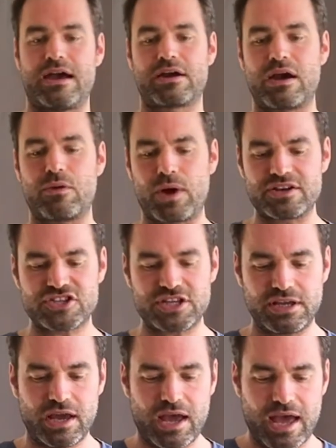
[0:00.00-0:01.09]

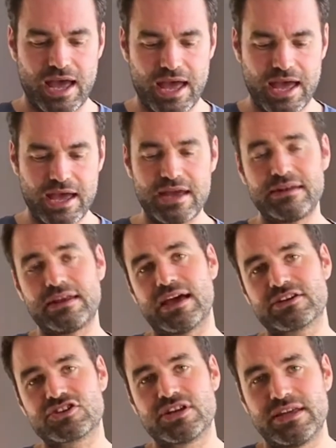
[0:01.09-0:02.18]
Kawaji, and
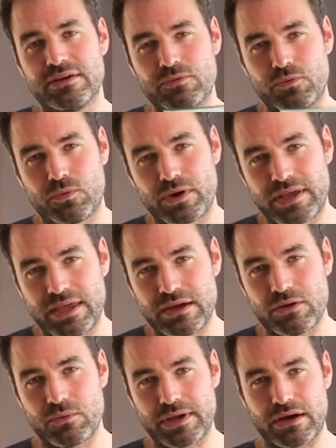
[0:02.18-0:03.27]
actually here
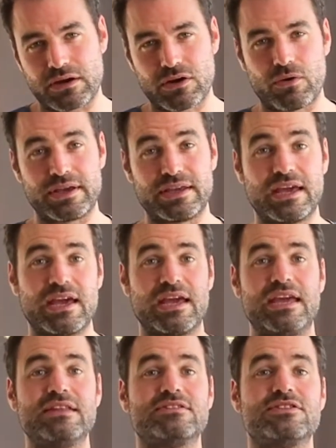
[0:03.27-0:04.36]
we are going
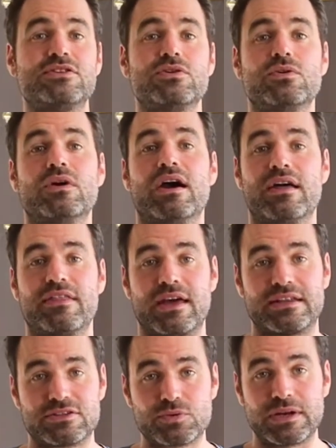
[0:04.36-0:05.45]
into the
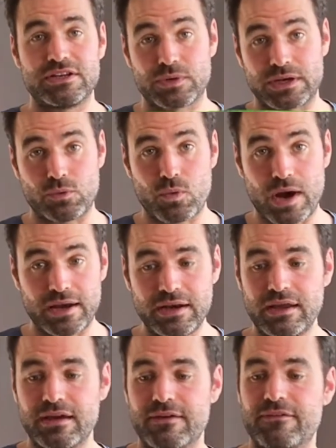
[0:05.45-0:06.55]
2021
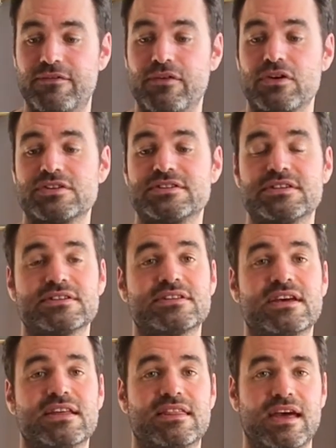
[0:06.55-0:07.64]
versus
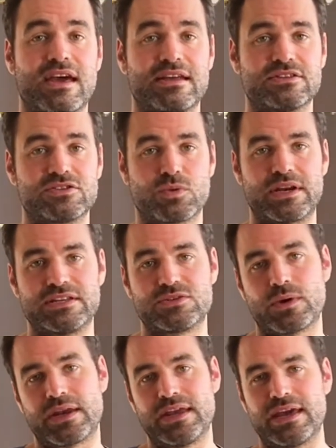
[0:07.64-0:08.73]
the
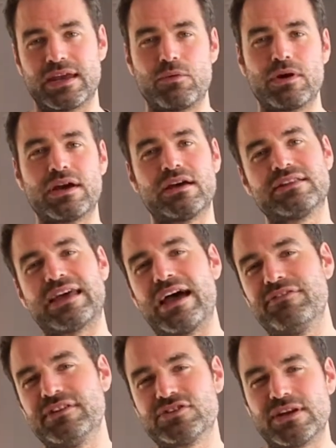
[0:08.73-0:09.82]
2020, and I want to dive
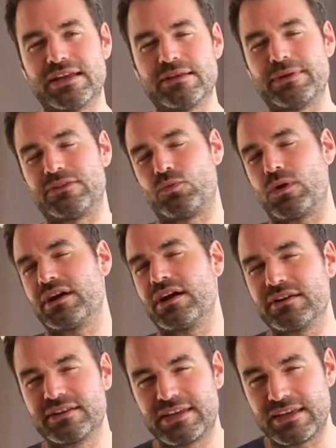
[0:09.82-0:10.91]
into a little bit what are
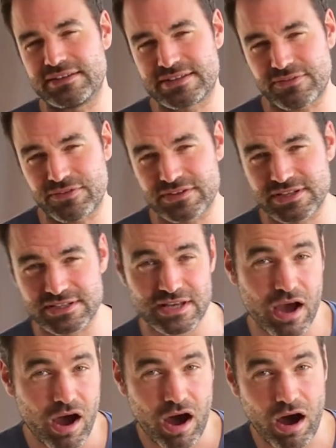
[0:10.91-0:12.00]
the taste differences
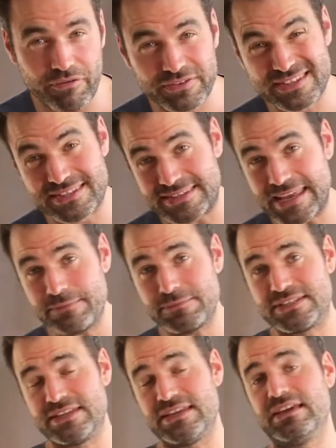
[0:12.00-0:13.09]
of the same
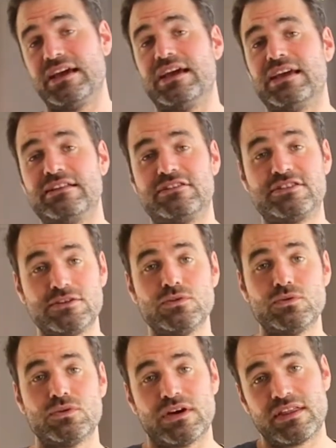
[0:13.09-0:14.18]
tea in
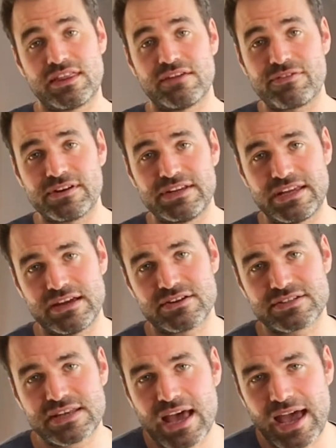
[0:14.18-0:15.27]
two different
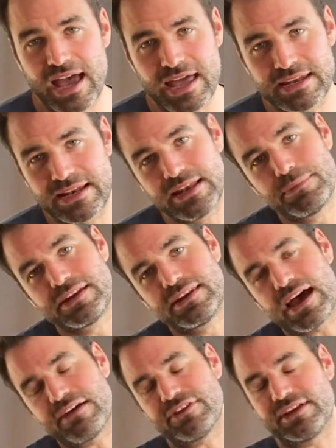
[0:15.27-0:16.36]
years, and a little bit
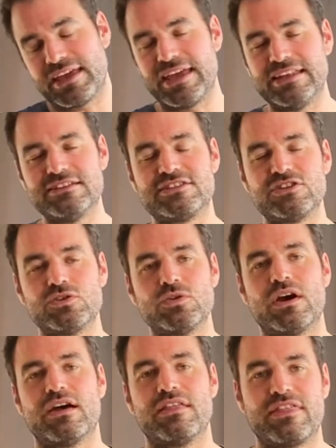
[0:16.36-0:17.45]
diving into
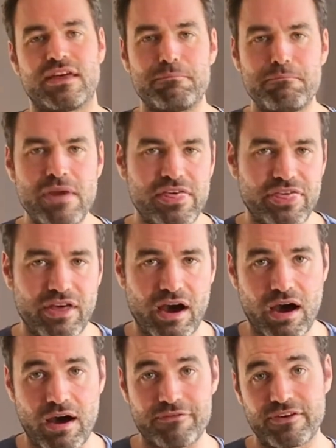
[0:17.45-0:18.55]
the myth
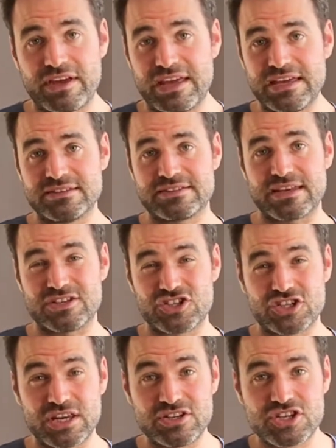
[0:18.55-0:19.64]
of is
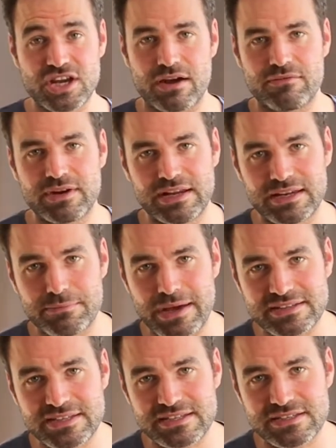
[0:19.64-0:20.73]
Shincha really the
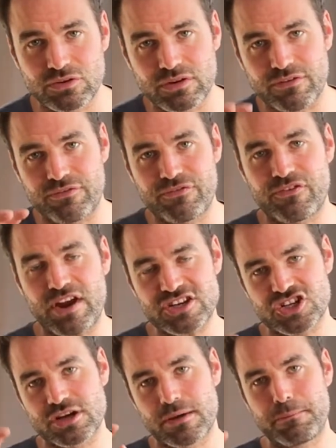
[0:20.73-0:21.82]
best tea, so the
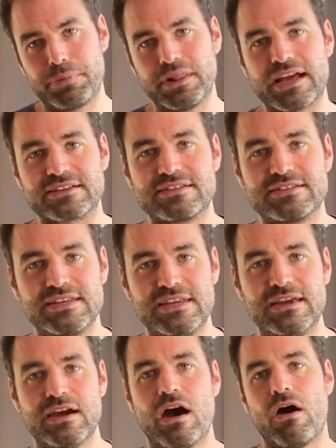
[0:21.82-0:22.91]
fresh plucked tea,
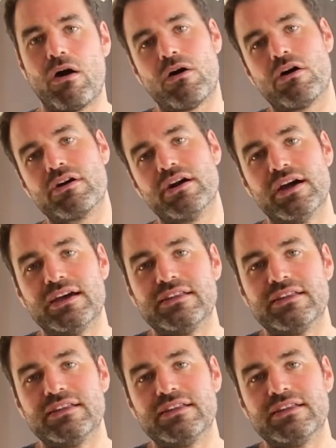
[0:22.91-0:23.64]
or